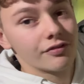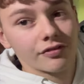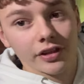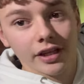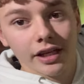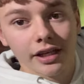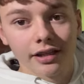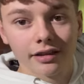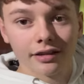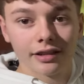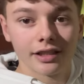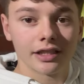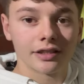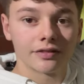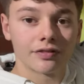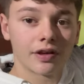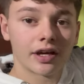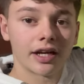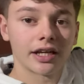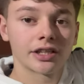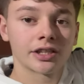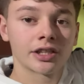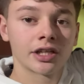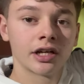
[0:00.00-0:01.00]
feeding these
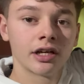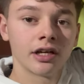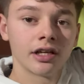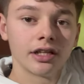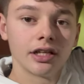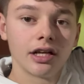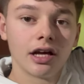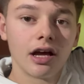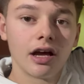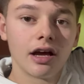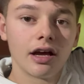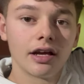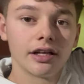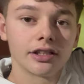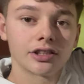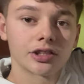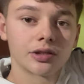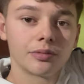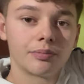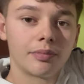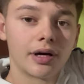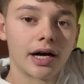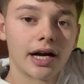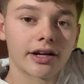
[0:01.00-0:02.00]
fish
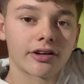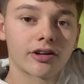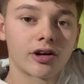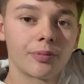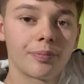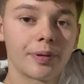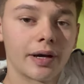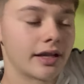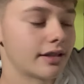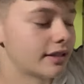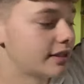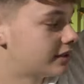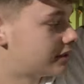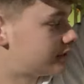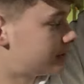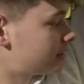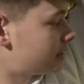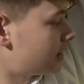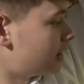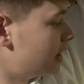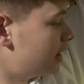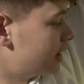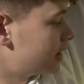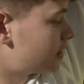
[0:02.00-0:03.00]
some micro pellets.
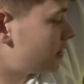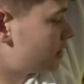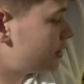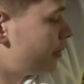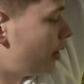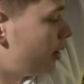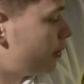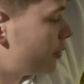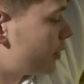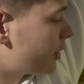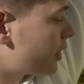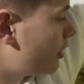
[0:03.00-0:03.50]
So at the moment, we've